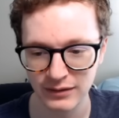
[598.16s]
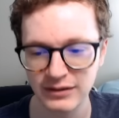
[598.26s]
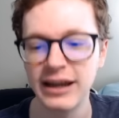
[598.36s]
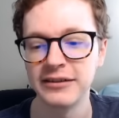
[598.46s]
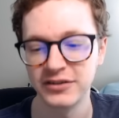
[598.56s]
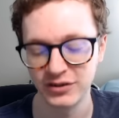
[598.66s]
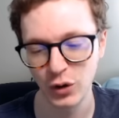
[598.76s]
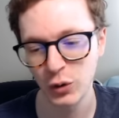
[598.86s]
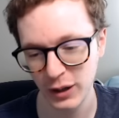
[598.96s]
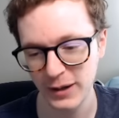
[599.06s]
Yes,
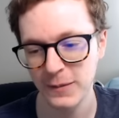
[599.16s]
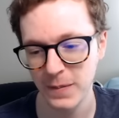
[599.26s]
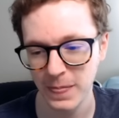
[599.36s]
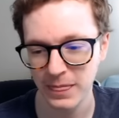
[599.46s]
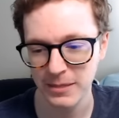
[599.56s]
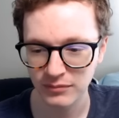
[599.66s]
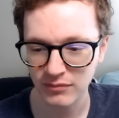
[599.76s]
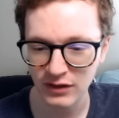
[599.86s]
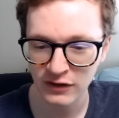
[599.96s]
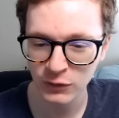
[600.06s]
okay.
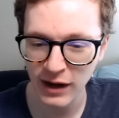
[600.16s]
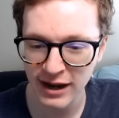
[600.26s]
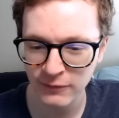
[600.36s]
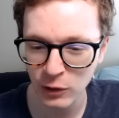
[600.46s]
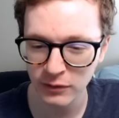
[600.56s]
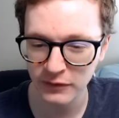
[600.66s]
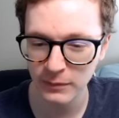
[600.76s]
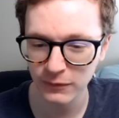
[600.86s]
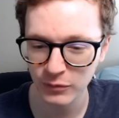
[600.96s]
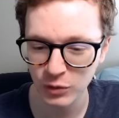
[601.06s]
So I have all of
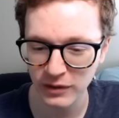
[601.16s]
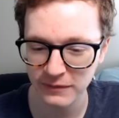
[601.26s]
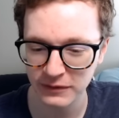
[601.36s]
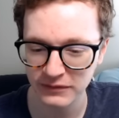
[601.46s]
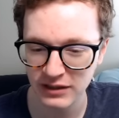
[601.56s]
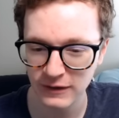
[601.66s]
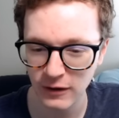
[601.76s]
them from 2015